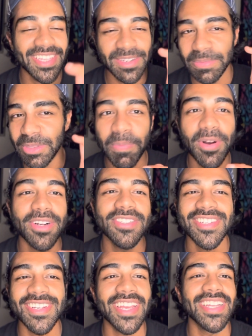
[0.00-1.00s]
the
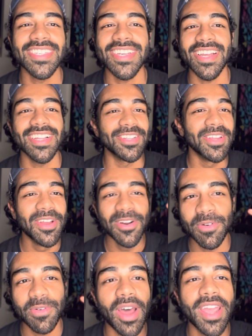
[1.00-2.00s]
person can tell
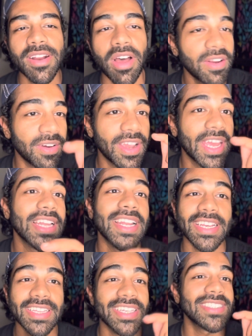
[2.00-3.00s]
right on, okay,
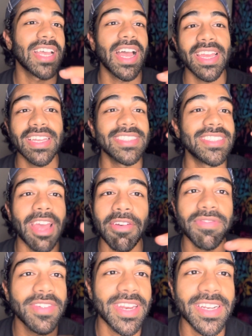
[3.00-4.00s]
like this guy has
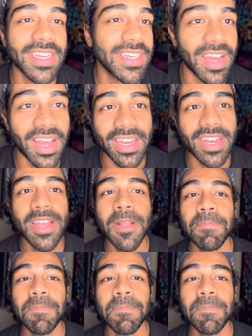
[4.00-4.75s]
definitely done